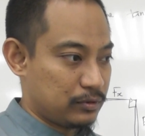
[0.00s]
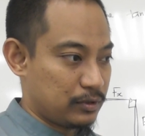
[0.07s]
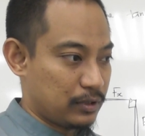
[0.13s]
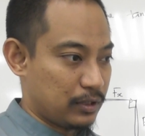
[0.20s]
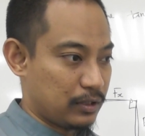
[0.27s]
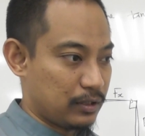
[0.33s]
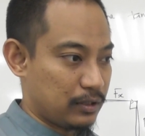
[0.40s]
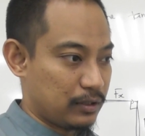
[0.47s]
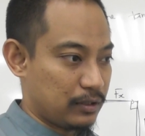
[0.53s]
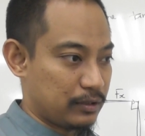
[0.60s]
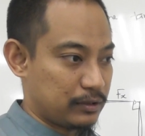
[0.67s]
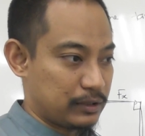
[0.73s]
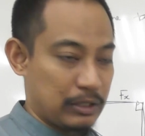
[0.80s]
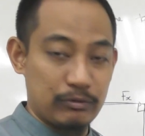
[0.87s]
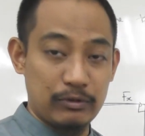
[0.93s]

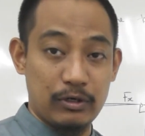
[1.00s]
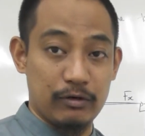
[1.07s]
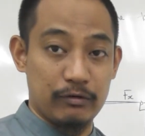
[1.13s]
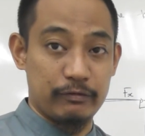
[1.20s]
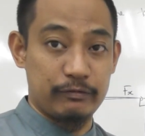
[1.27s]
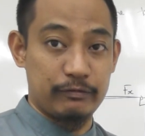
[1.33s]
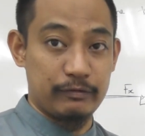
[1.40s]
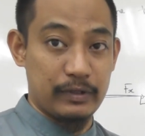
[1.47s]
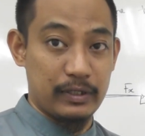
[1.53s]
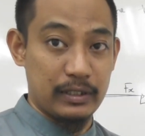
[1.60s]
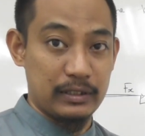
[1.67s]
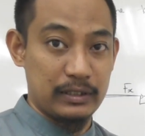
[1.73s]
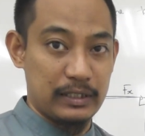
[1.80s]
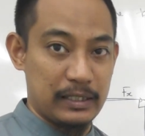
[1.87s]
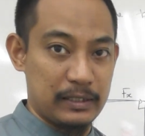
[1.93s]
round off,
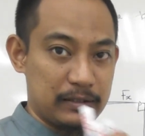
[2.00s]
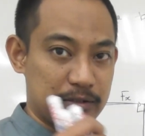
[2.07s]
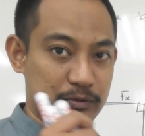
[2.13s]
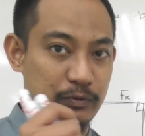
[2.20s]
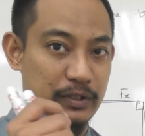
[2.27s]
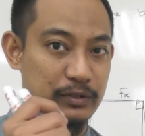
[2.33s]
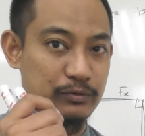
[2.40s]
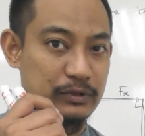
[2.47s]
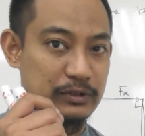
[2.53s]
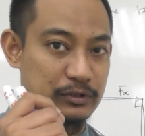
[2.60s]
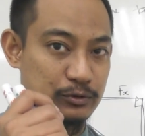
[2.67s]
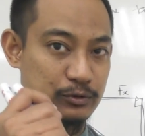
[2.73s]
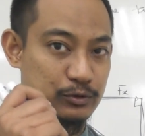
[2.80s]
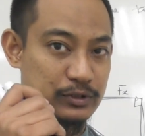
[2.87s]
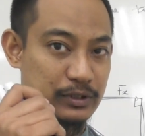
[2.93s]
and that is where you
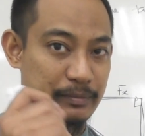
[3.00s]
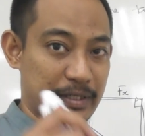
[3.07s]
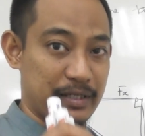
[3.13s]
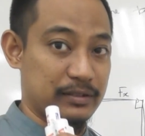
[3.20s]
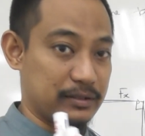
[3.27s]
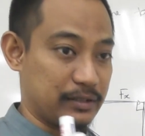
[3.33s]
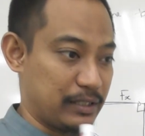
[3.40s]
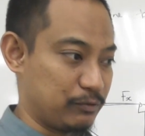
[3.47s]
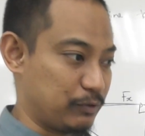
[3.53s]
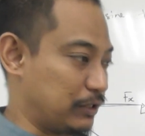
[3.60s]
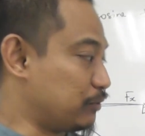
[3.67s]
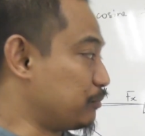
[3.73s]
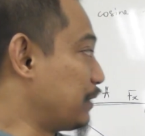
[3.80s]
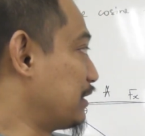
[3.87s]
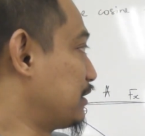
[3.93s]
introduce some error. And when
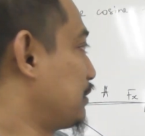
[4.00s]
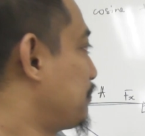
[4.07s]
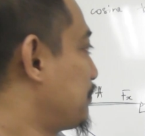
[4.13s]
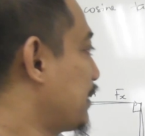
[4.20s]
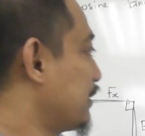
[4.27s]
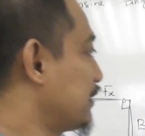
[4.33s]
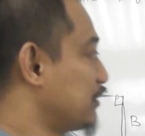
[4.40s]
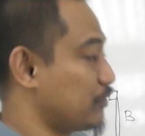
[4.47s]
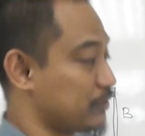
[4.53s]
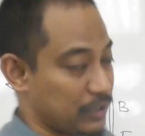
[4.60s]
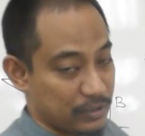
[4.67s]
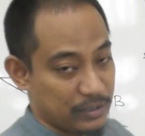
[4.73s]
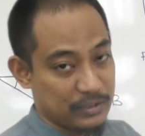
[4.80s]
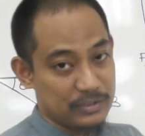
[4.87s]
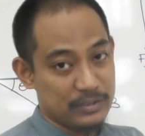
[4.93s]
you multiply in your
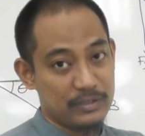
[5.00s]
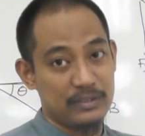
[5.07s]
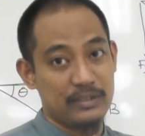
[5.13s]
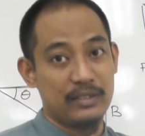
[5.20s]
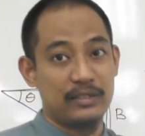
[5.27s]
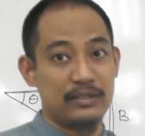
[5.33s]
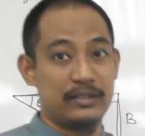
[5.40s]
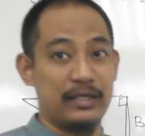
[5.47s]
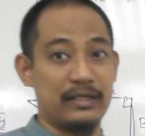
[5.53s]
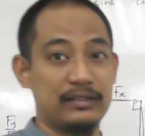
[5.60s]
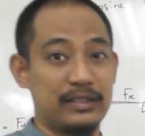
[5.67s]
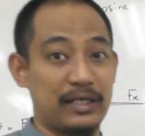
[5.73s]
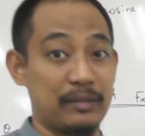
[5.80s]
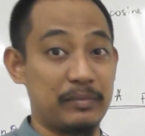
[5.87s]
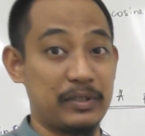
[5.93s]
calculation, the
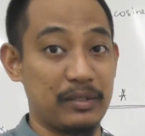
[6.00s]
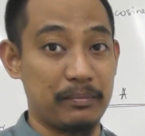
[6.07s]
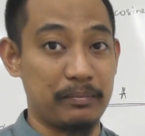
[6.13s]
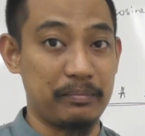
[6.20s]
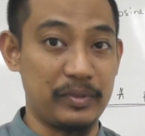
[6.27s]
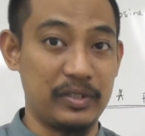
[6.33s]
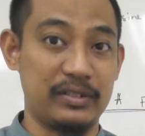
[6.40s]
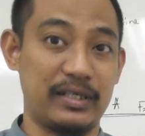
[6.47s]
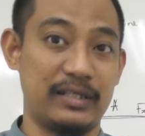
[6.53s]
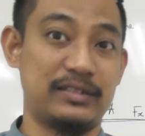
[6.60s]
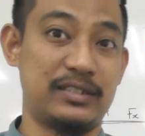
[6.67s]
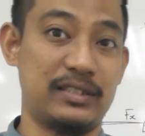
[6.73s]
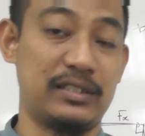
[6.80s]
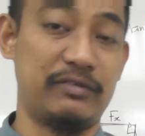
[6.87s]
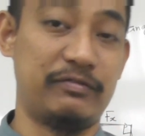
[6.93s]
error can become big and
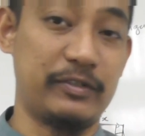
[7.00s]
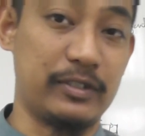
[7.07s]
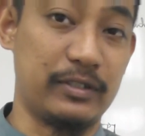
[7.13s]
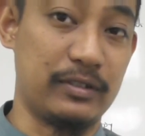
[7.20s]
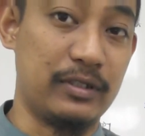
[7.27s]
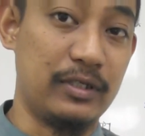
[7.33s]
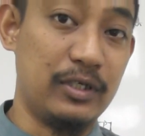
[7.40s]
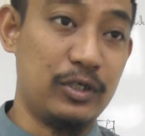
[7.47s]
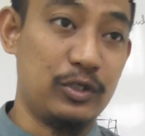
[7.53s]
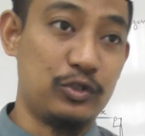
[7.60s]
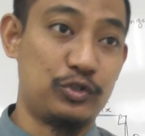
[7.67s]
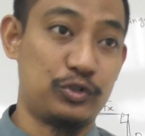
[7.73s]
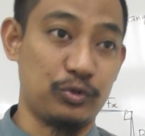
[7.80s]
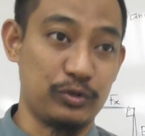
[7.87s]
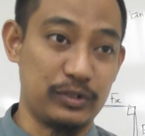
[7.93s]
significant.
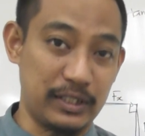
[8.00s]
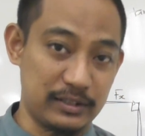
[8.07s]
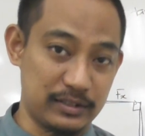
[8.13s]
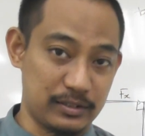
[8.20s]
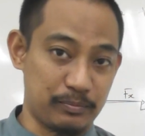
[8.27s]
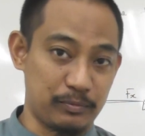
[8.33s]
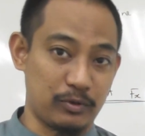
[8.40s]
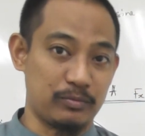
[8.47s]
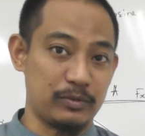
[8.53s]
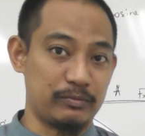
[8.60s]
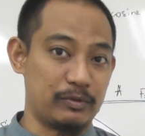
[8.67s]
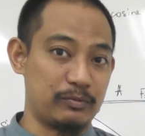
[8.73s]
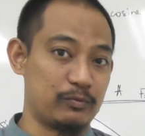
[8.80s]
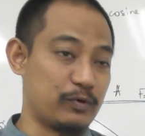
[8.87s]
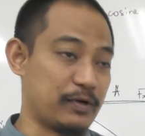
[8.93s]
So that is a problem,
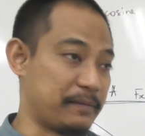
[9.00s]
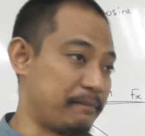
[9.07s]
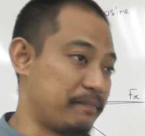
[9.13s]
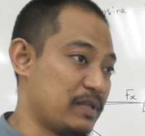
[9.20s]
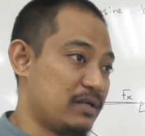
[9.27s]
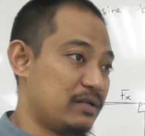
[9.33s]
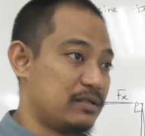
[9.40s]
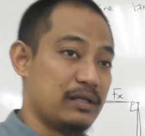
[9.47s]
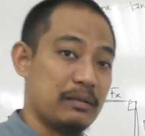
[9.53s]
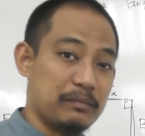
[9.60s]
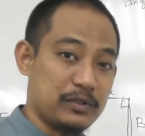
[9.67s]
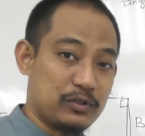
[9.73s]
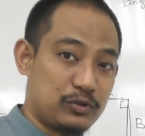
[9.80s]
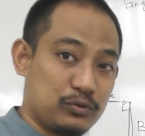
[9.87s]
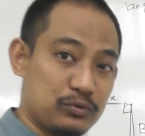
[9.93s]
number one.
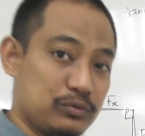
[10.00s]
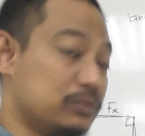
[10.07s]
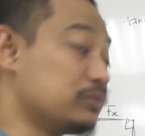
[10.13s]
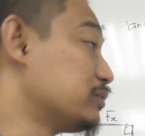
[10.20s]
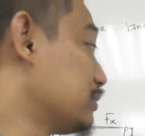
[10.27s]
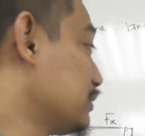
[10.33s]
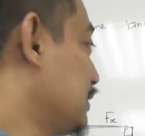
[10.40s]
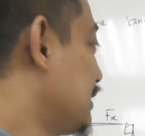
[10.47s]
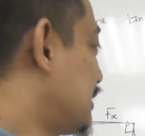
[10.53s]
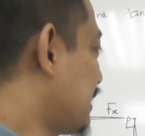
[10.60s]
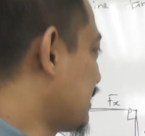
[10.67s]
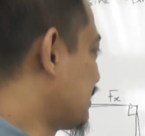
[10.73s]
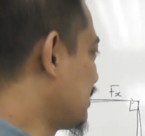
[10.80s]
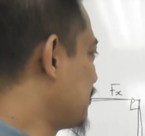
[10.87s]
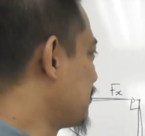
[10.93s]
Number two, it's
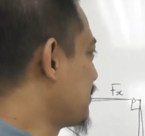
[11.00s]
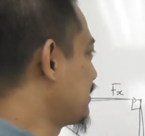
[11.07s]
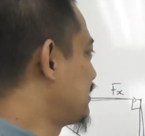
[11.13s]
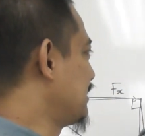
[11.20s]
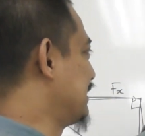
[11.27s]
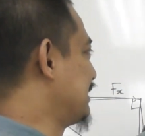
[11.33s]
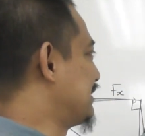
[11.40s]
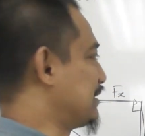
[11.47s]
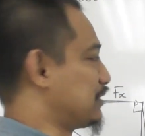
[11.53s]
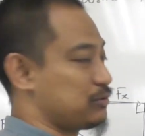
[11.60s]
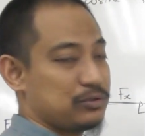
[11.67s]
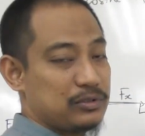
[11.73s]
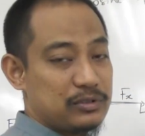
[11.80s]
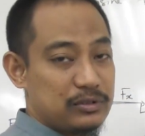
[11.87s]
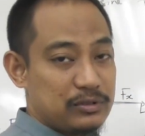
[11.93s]
actually much easier
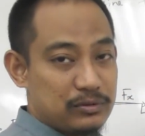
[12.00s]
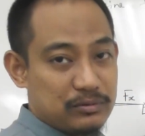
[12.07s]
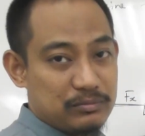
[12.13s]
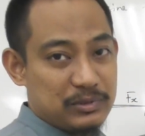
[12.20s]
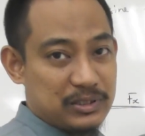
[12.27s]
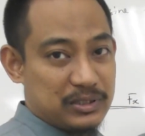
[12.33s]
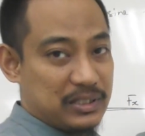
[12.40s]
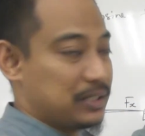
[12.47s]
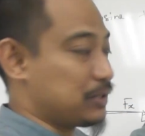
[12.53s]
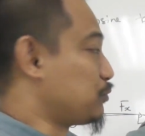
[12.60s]
to straight